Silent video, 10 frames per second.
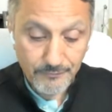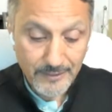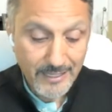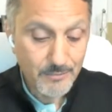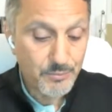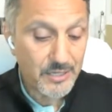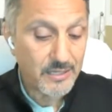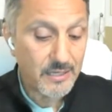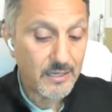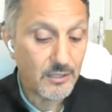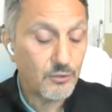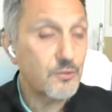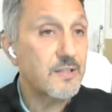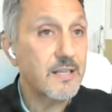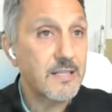of and bringing
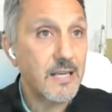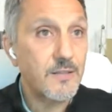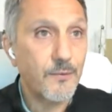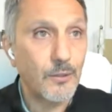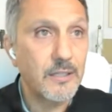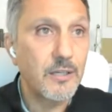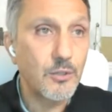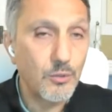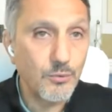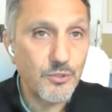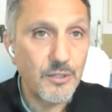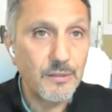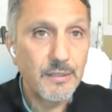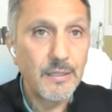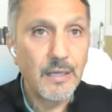into successful
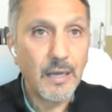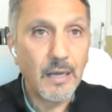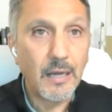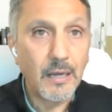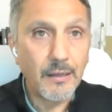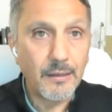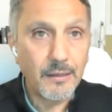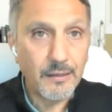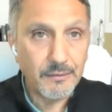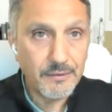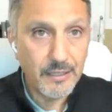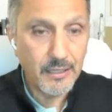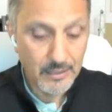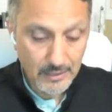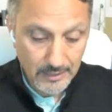conclusion
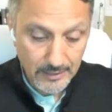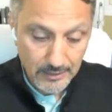the